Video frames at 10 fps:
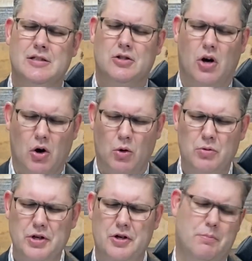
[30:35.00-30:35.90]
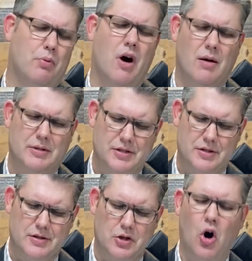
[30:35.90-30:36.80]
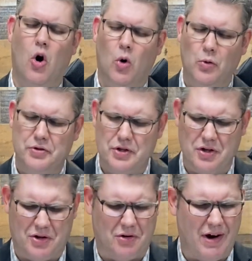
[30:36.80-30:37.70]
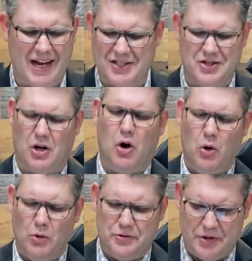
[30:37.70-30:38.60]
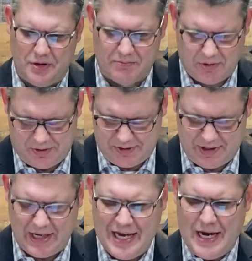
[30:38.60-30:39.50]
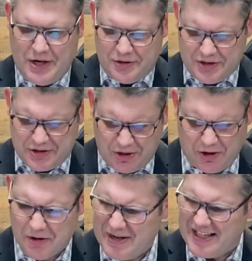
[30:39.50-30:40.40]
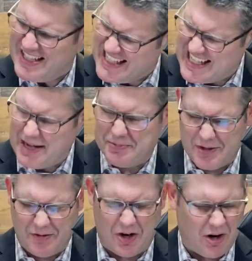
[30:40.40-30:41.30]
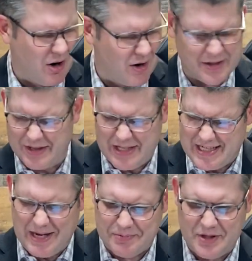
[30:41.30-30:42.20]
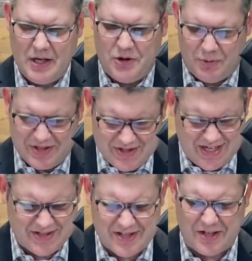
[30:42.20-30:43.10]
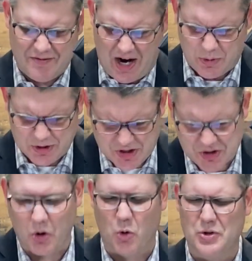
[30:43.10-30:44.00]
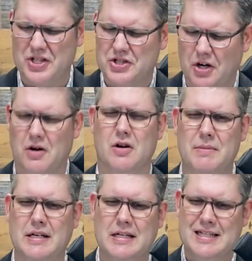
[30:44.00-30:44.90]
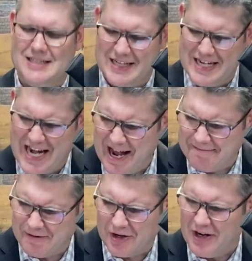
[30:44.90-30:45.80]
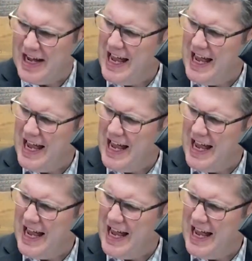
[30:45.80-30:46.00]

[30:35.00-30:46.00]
to hold to your promise, to hold to your grace, to hold to your mercy, and to determine in the depths of our hearts, in the depths, the recesses of our soul, to determine to never,